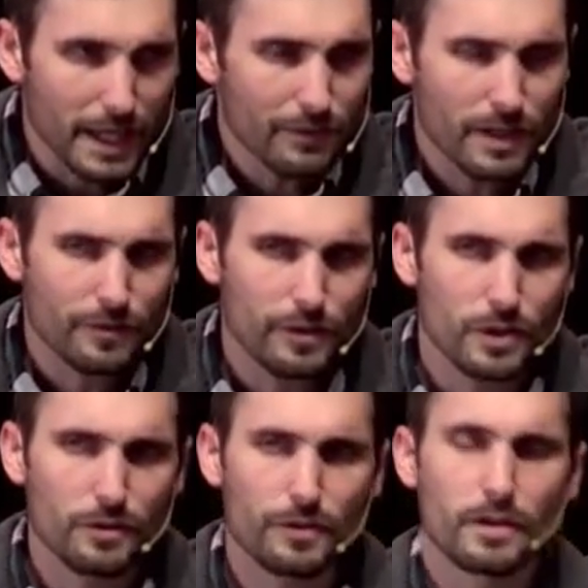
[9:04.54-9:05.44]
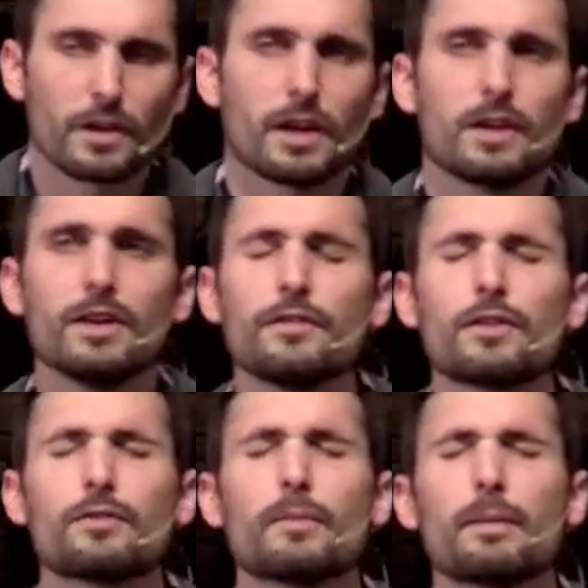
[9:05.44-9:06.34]
And even if
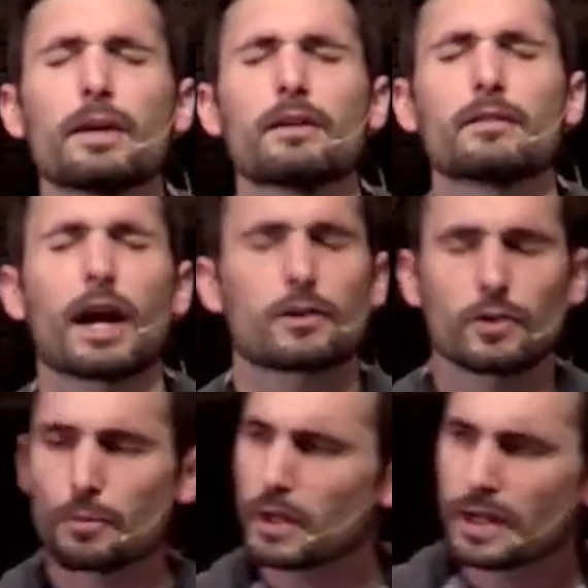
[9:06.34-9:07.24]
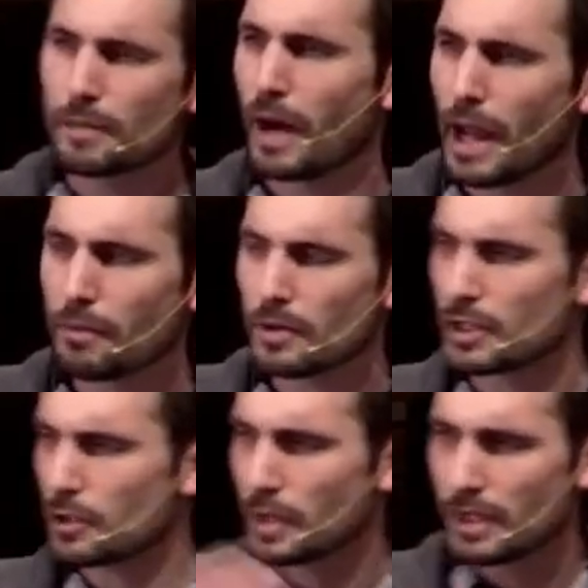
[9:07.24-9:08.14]
you've maybe not grown up reading the
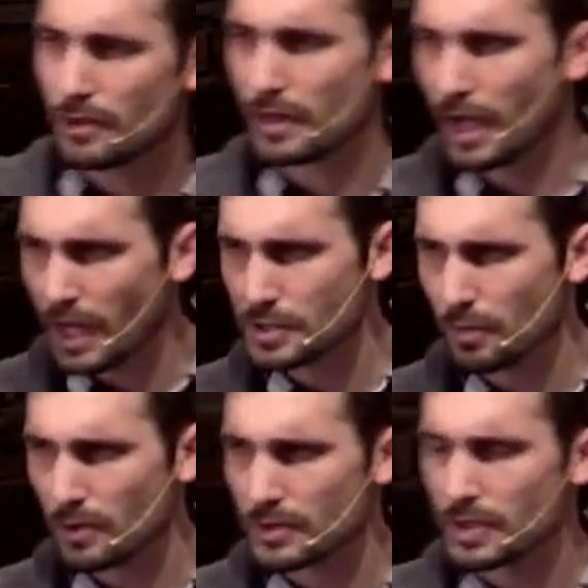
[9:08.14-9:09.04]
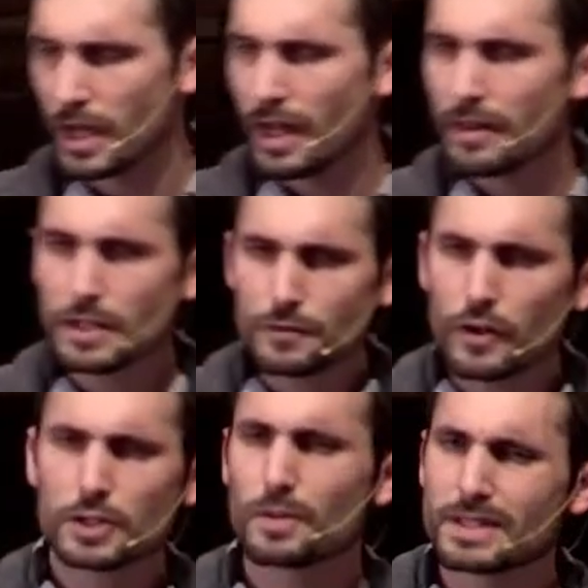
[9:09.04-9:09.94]
Bible and you're reading through the Gospels, this
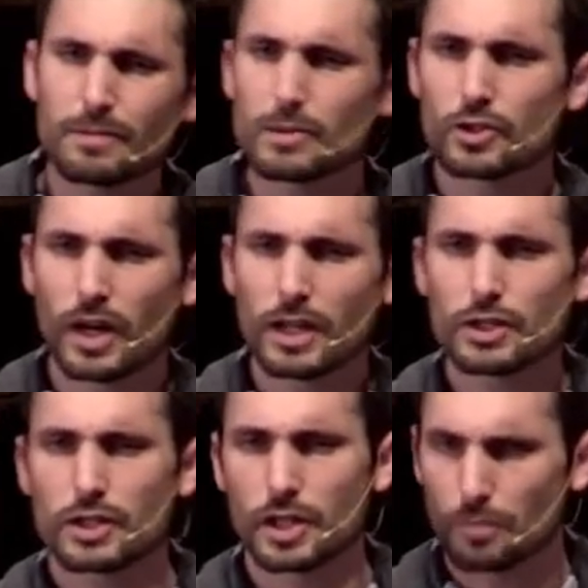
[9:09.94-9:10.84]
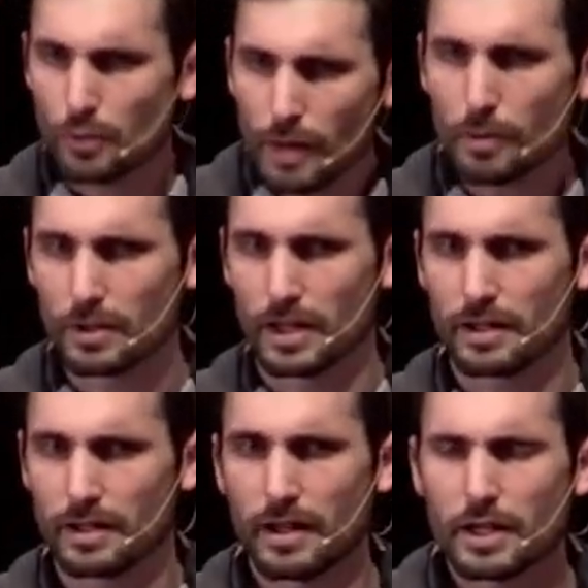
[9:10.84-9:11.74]
verse would seem strange to you
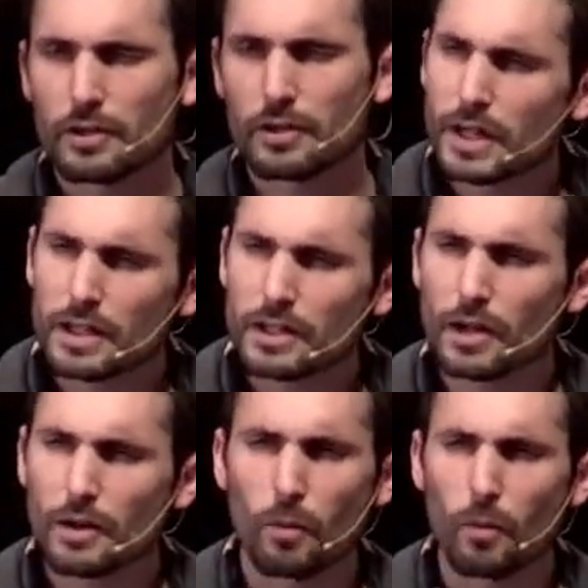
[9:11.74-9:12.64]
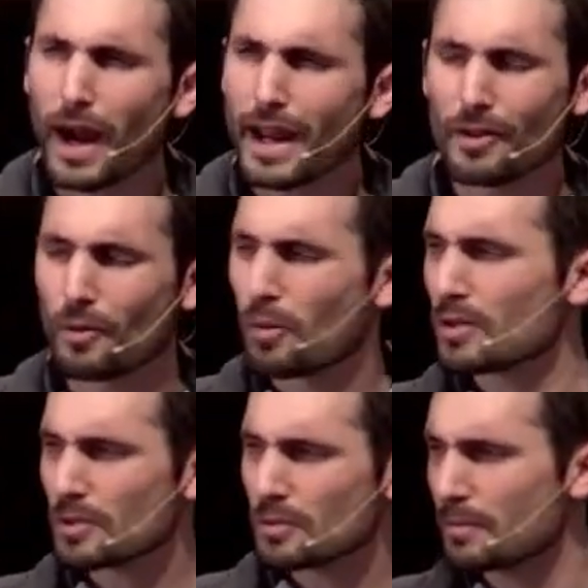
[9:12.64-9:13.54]
probably. You'd read it and you go, why in the
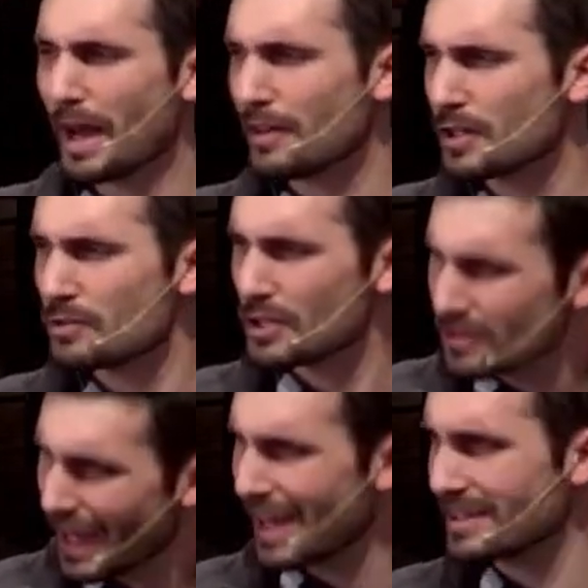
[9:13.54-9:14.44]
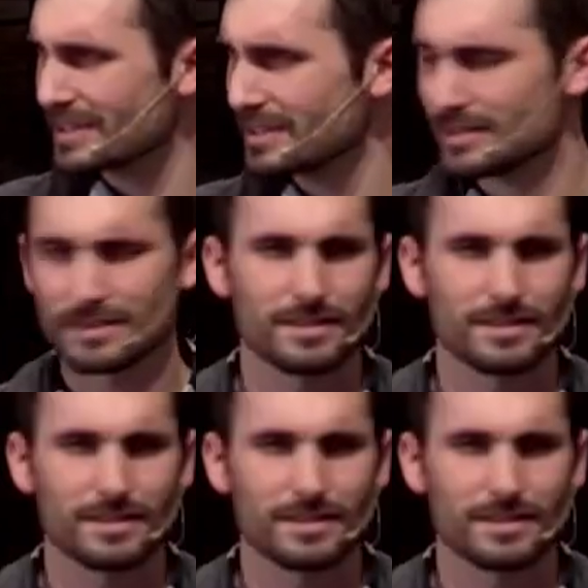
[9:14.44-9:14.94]
world would Matthew do that?